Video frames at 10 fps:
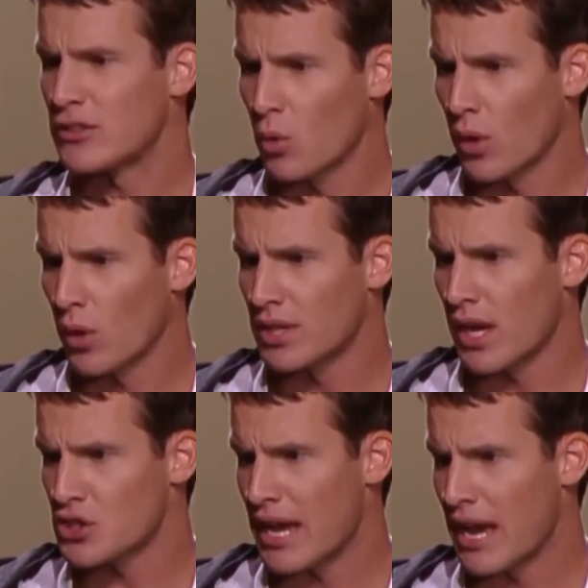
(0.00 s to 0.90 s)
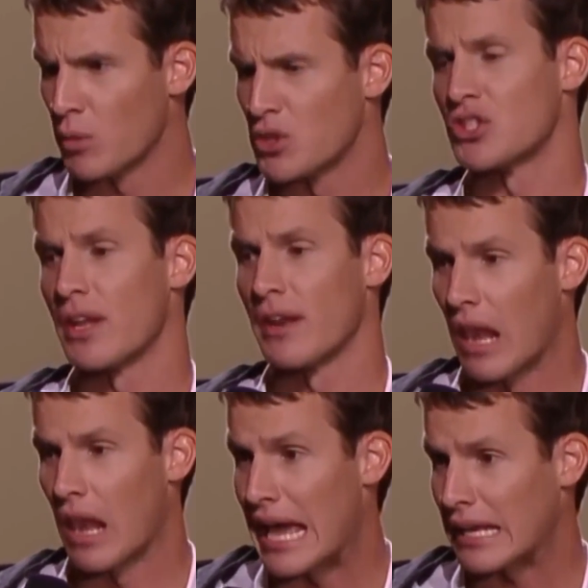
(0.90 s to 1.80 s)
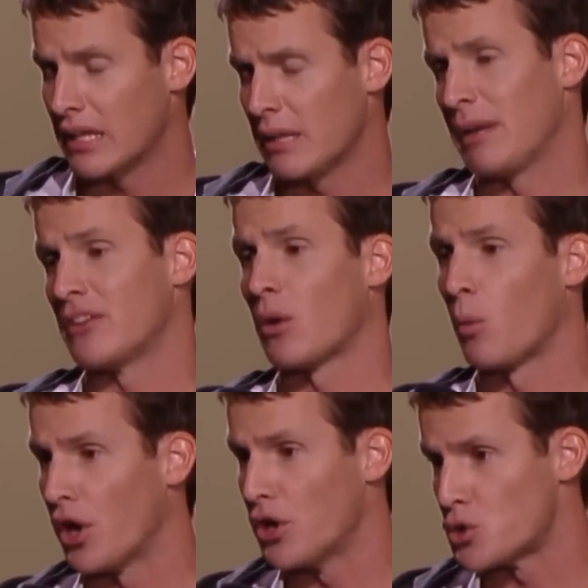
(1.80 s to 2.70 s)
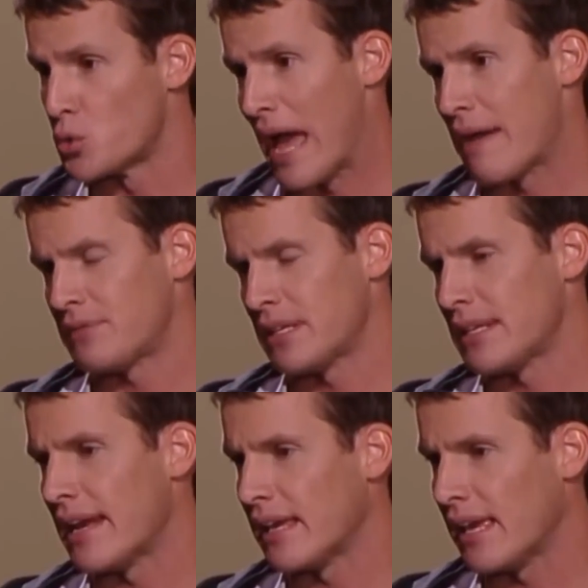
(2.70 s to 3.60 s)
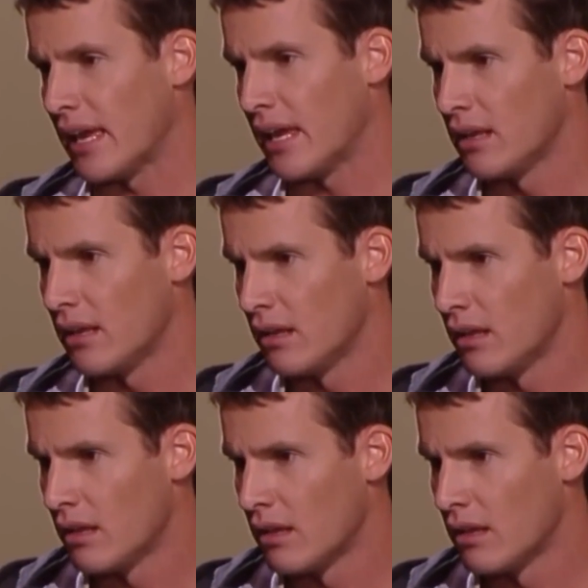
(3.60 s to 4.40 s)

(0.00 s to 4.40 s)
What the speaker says: I score a touchdown, which is unlikely because I went undrafted yet again,